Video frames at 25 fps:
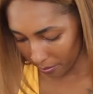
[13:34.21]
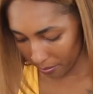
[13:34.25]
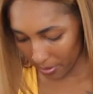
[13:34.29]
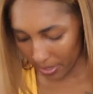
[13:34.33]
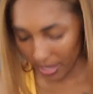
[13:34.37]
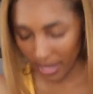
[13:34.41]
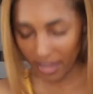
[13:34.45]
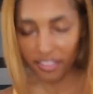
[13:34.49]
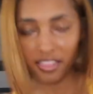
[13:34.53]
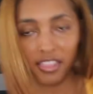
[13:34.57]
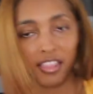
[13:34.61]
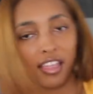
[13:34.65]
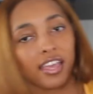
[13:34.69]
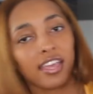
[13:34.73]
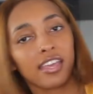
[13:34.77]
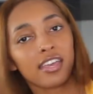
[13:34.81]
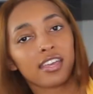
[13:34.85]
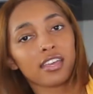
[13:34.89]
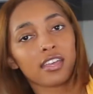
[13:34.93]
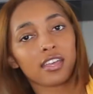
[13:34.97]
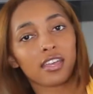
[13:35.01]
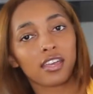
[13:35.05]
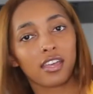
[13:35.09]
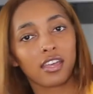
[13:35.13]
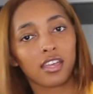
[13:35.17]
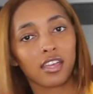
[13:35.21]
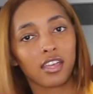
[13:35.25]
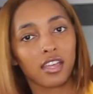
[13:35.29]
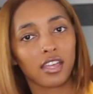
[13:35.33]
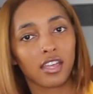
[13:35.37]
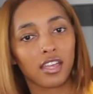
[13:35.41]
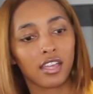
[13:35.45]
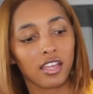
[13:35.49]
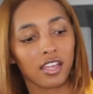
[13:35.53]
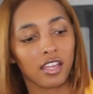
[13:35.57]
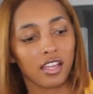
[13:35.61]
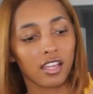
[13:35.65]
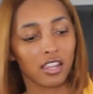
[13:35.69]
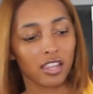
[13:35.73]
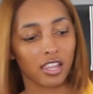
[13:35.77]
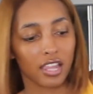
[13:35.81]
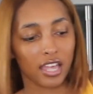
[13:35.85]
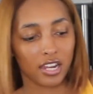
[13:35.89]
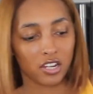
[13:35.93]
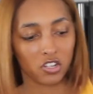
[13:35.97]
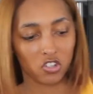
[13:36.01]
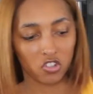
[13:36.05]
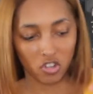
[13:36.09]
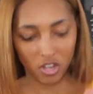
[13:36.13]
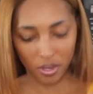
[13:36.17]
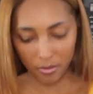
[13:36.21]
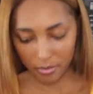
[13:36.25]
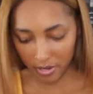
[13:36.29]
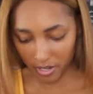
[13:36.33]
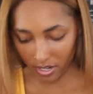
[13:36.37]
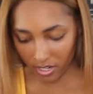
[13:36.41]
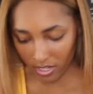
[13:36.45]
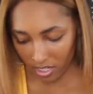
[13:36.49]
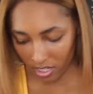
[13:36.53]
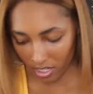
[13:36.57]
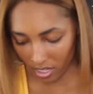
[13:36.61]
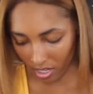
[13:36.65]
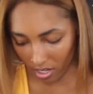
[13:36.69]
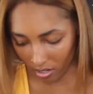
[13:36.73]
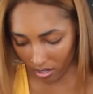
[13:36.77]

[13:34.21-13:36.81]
But I like a lot of strawberries, so.